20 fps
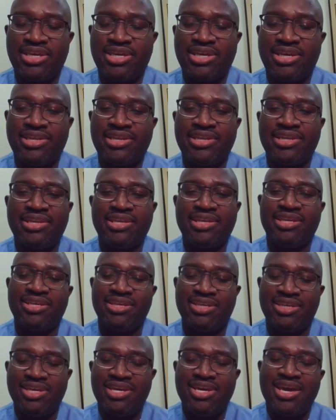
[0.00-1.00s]
And
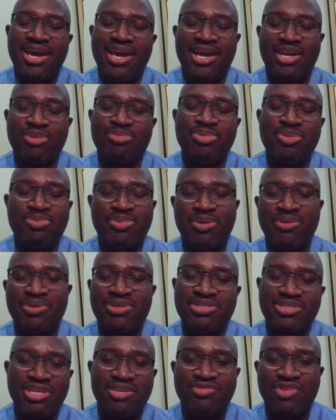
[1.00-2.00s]
I know people
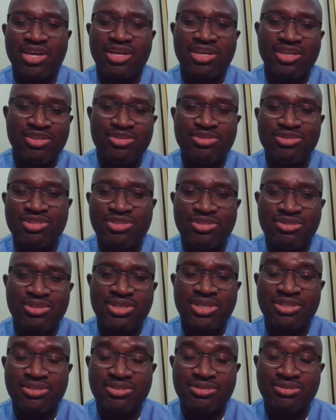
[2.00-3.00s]
always say, if I can use it, you
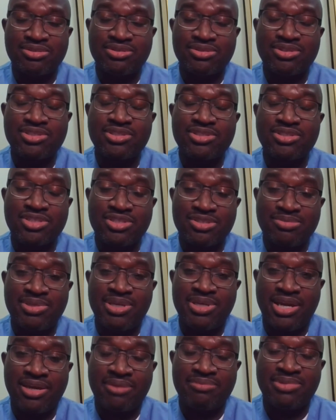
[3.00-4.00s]
can too. Just trust me,
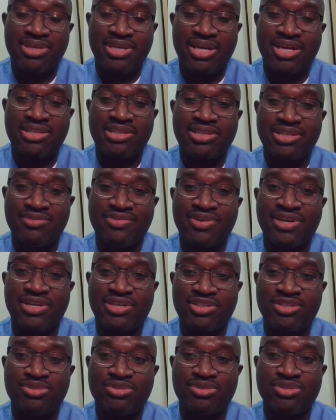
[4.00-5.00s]
I am the guy that if I
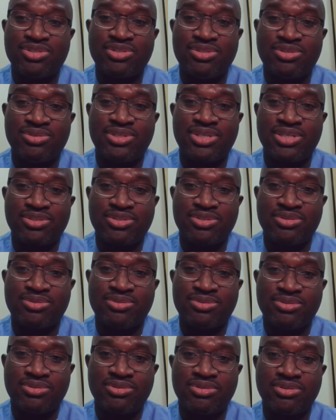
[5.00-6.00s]
can use it, you can too.
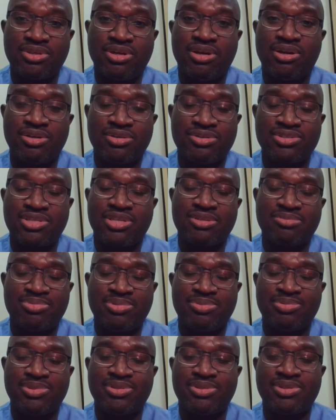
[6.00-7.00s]
But all those other
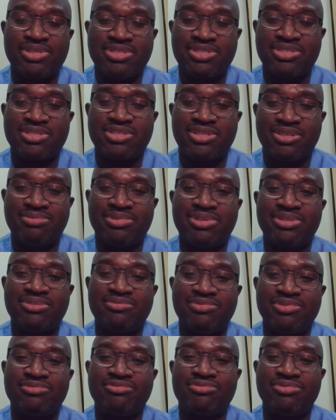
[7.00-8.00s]
people, don't listen to them, but
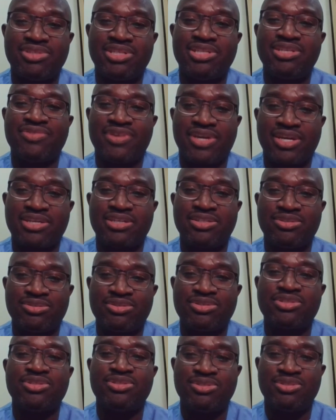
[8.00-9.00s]
really, if I can
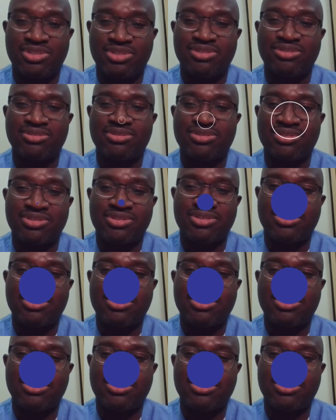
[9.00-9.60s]
use it, you can use it.